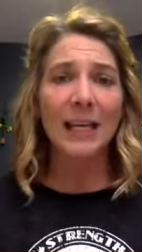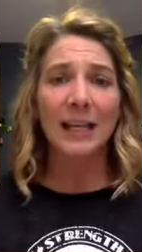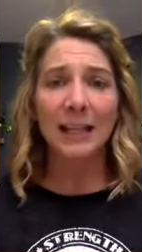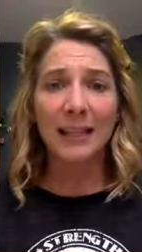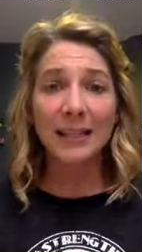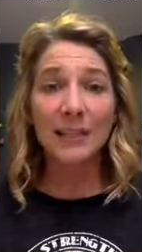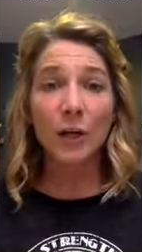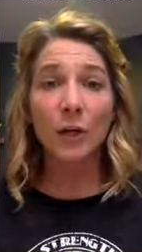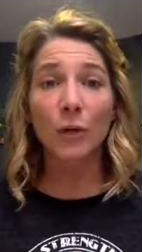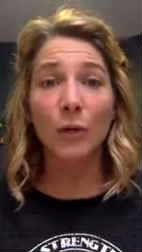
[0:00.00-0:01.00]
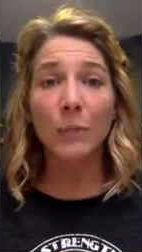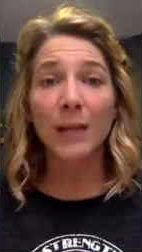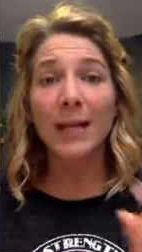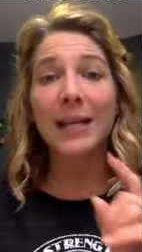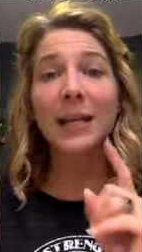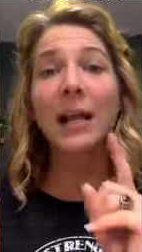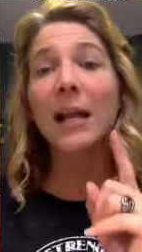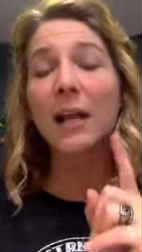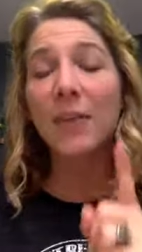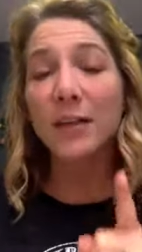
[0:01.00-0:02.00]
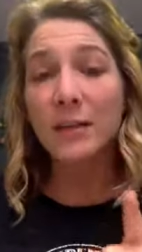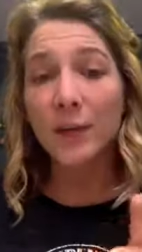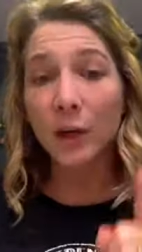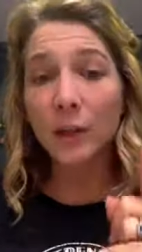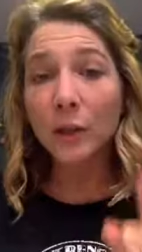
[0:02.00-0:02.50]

And then they started creeping in. They started